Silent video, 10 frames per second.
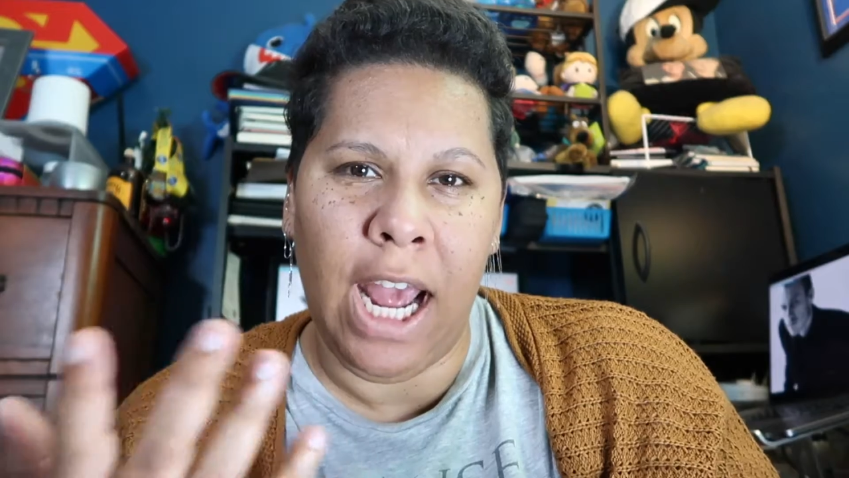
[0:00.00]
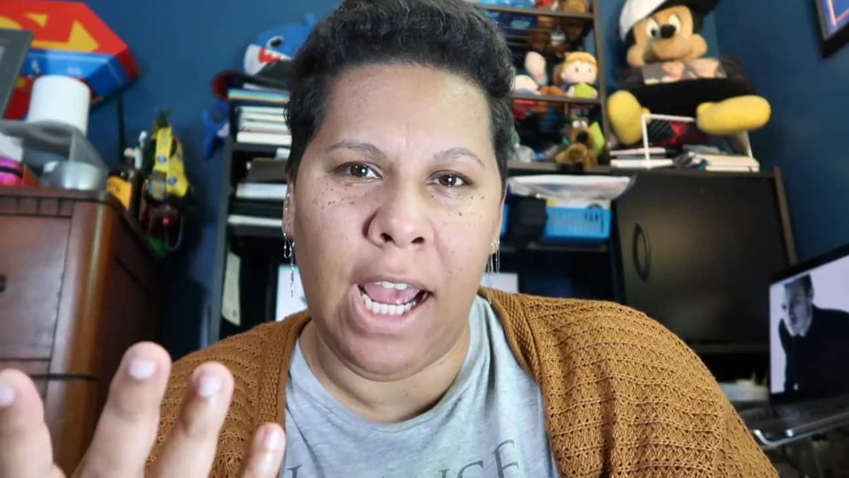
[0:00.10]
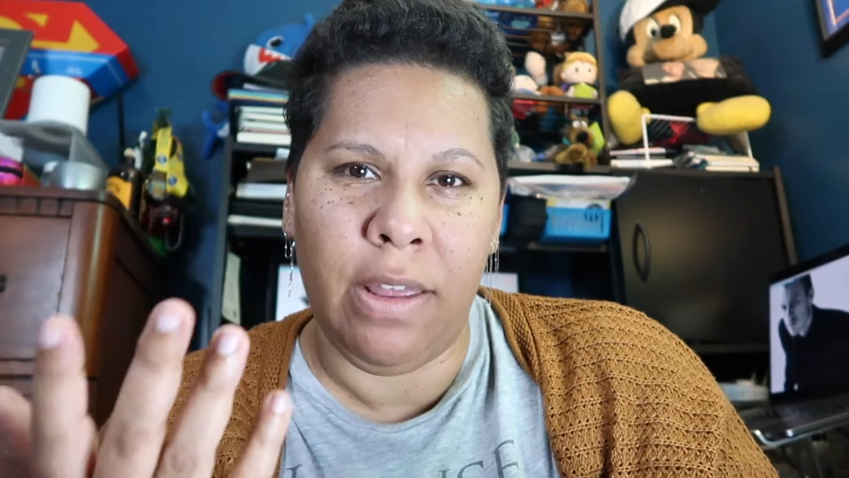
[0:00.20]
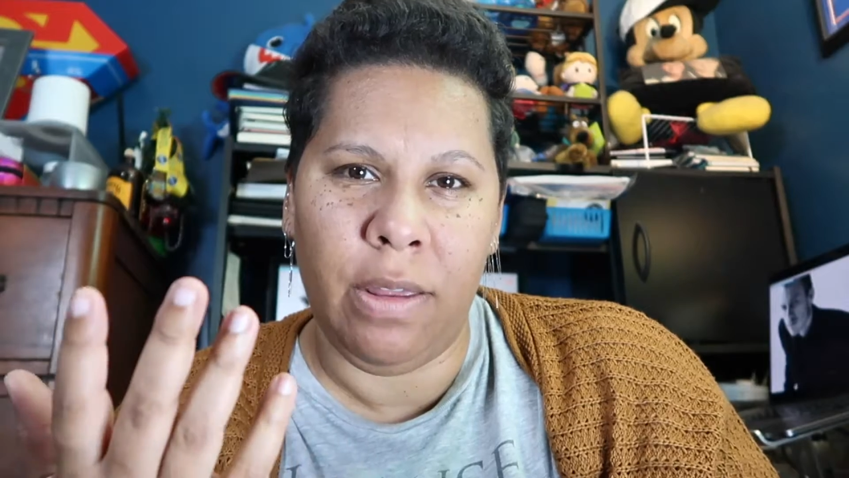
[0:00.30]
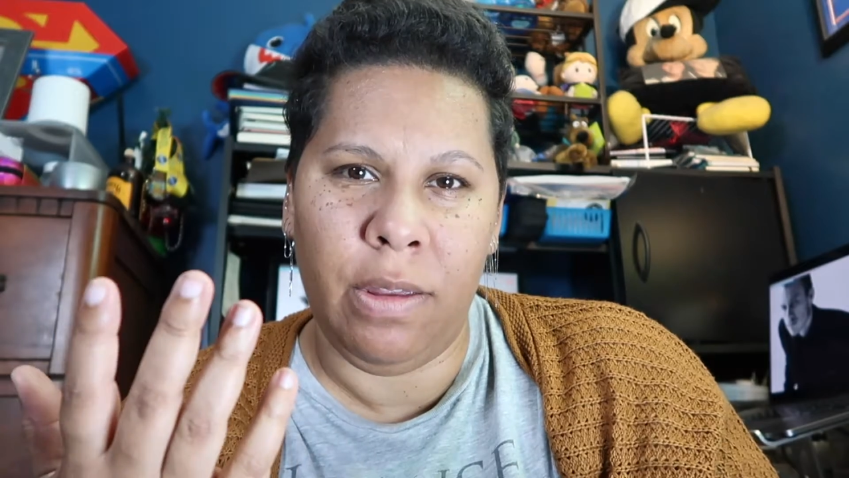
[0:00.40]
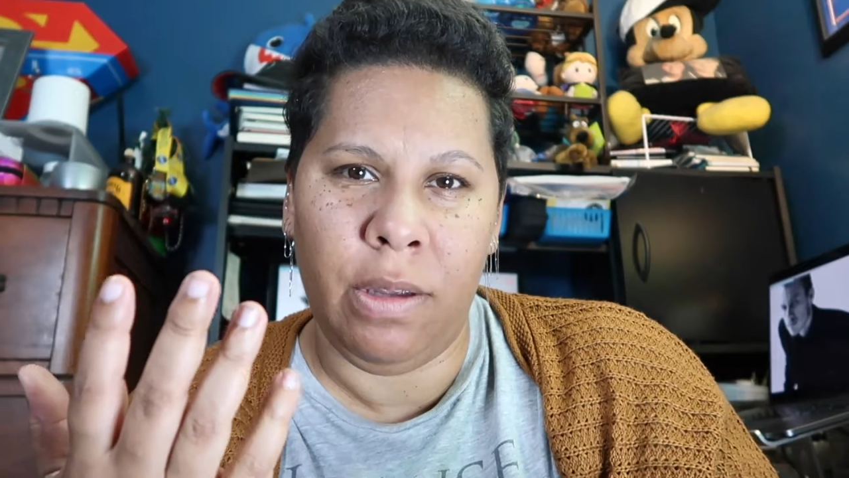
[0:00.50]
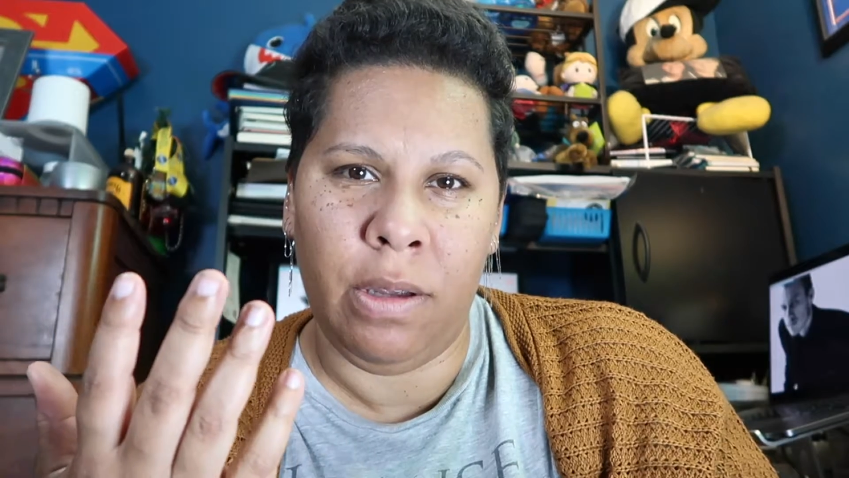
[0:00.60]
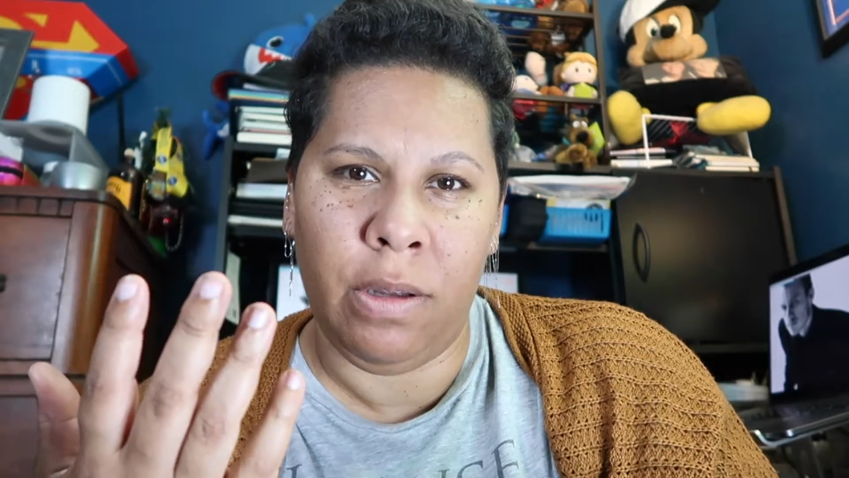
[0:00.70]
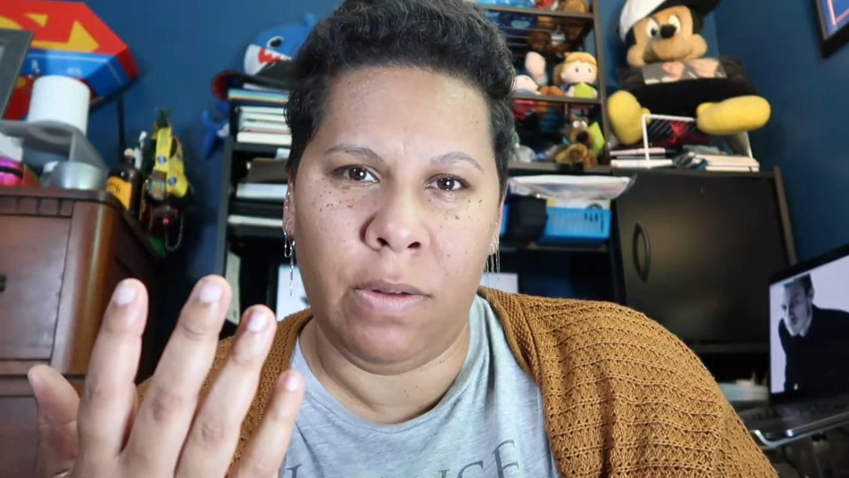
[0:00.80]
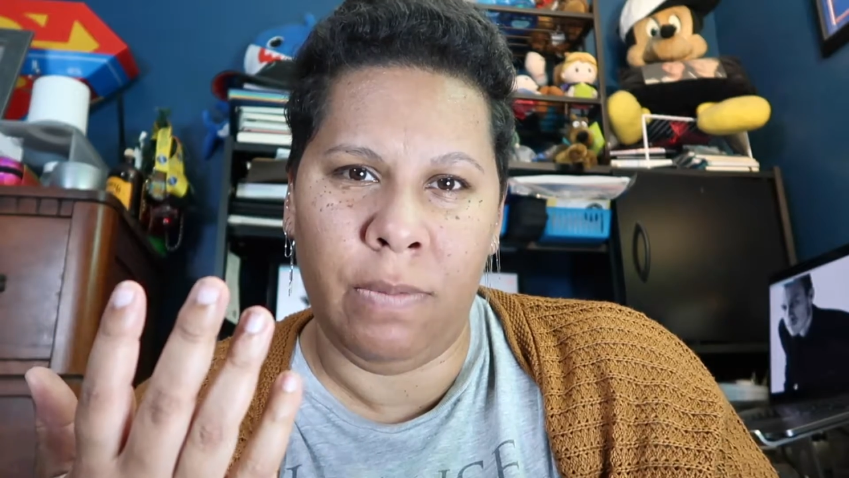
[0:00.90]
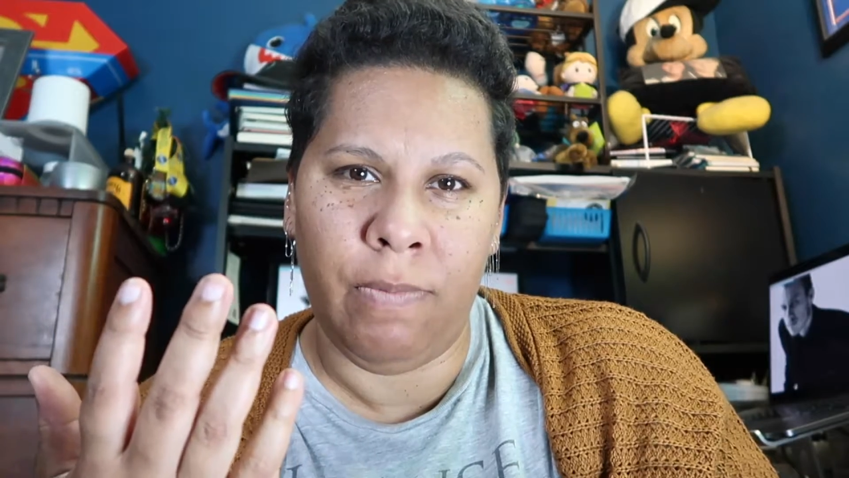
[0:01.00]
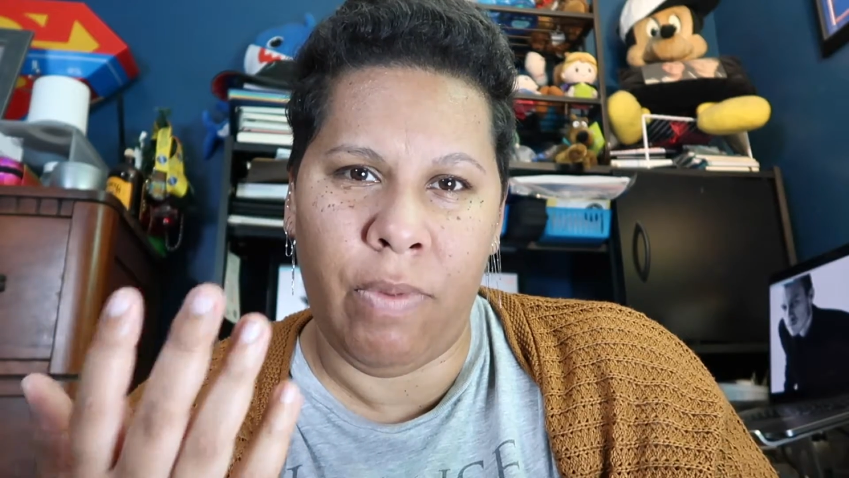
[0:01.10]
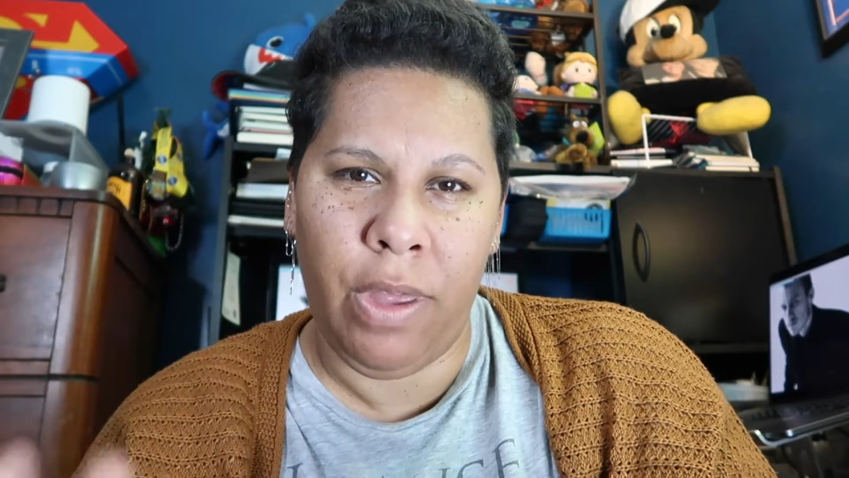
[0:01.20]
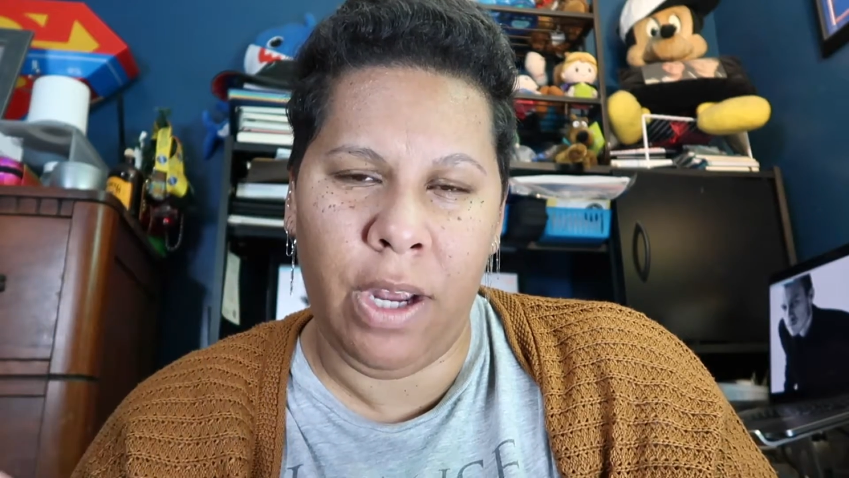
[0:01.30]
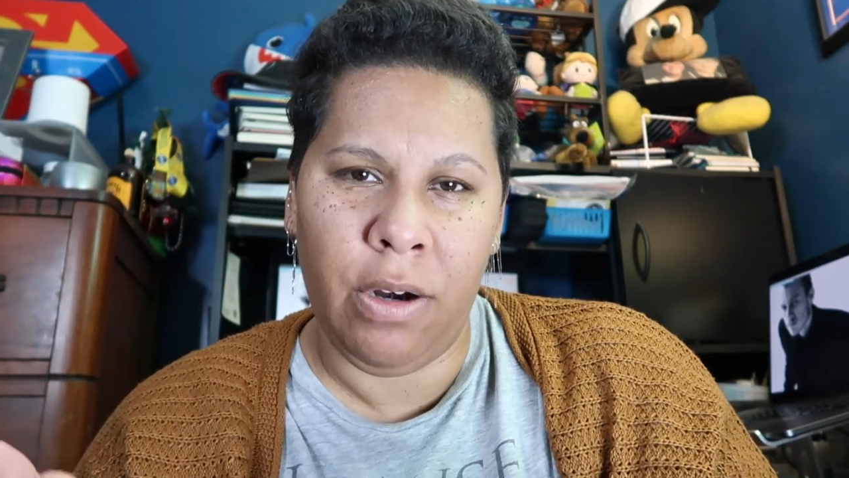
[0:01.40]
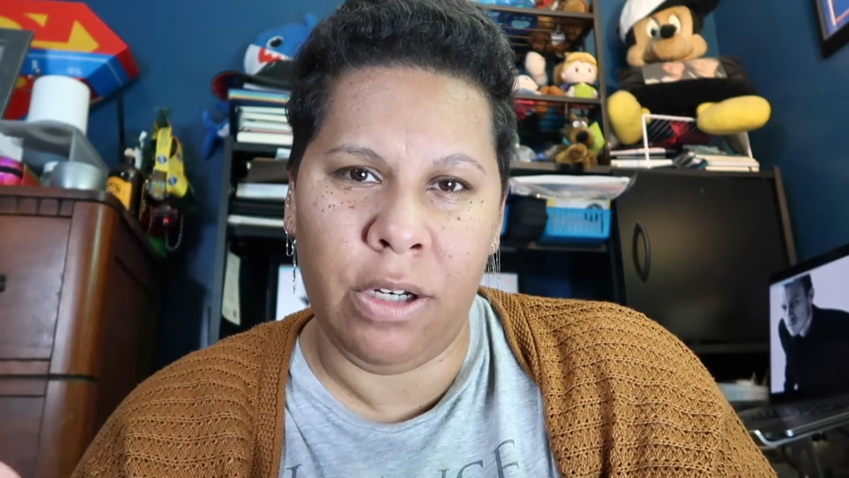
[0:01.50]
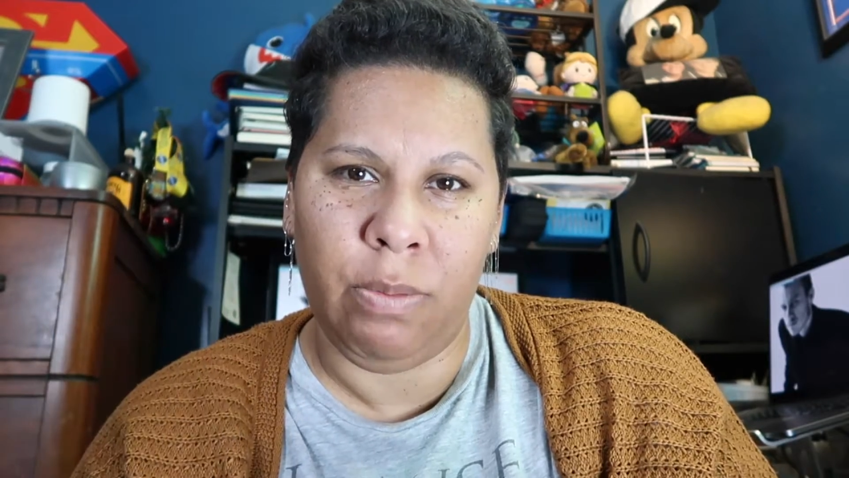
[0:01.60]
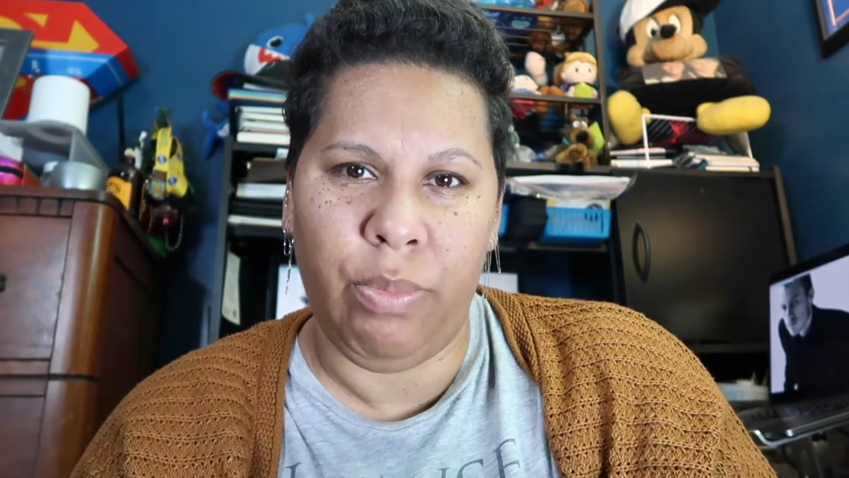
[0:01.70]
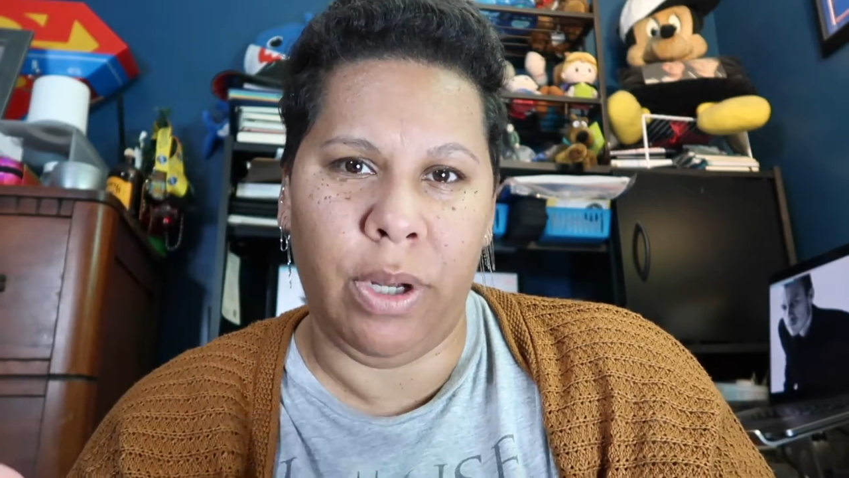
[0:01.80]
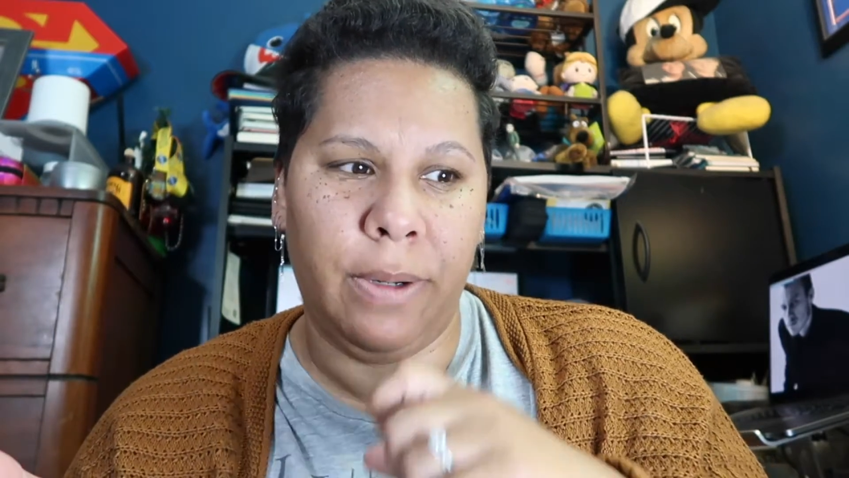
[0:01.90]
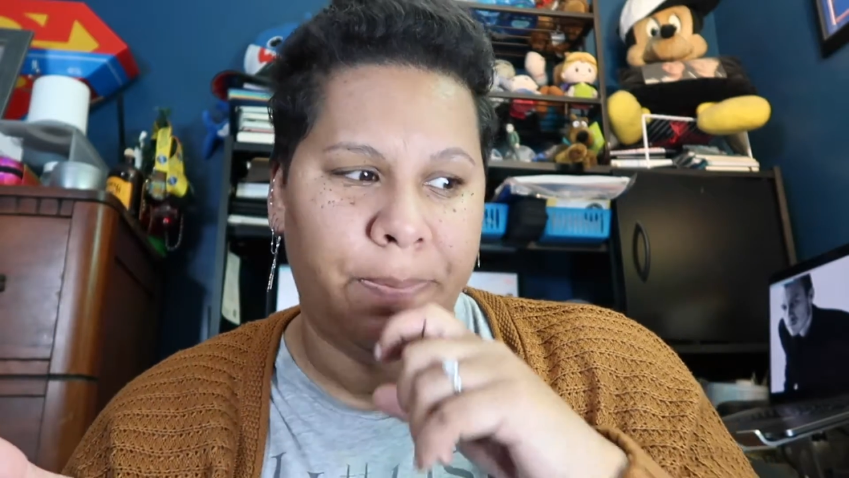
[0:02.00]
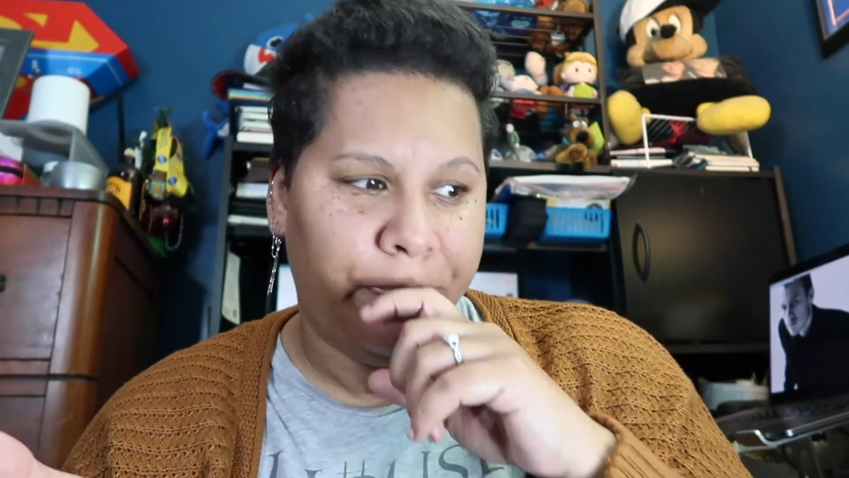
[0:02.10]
at the theaters, but